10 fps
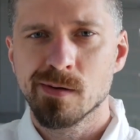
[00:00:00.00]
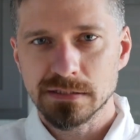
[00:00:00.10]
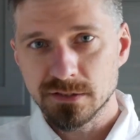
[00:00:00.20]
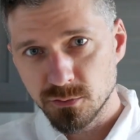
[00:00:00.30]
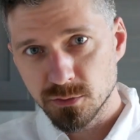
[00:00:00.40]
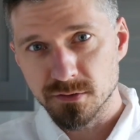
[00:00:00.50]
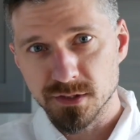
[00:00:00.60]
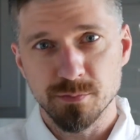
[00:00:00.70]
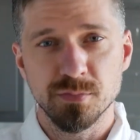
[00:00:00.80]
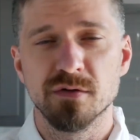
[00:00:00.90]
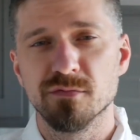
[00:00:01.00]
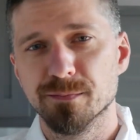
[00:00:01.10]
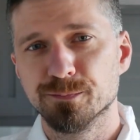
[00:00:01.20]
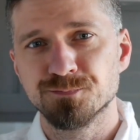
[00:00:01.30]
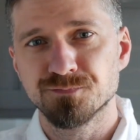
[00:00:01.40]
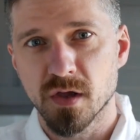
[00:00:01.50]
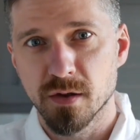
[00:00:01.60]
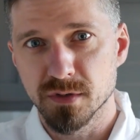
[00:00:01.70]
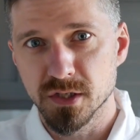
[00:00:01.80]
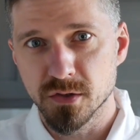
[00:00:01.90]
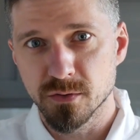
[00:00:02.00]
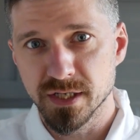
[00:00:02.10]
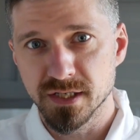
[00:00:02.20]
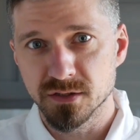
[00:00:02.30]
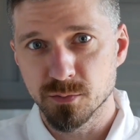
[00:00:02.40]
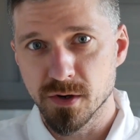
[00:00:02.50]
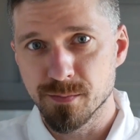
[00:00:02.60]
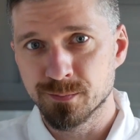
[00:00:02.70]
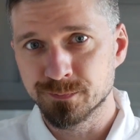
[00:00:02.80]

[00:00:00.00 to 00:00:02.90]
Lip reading: let's do a little something different on Moloko ASMR.